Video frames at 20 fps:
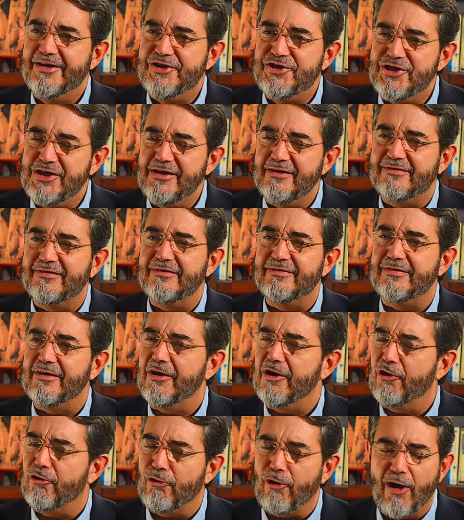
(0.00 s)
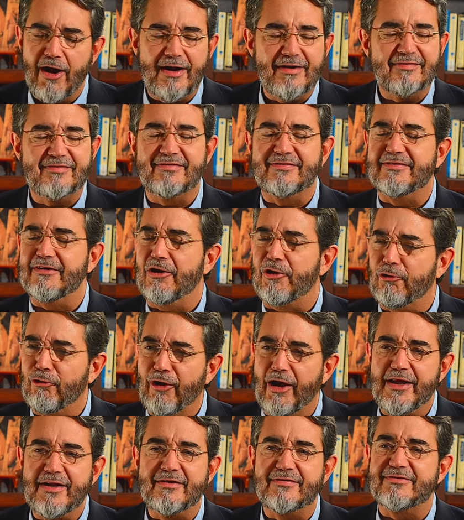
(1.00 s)
Jesus Christ's
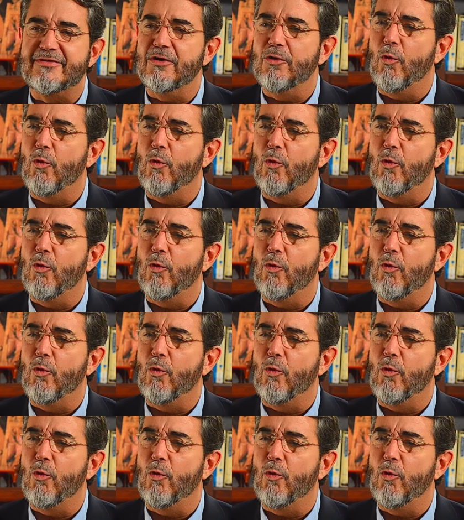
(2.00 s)
greatest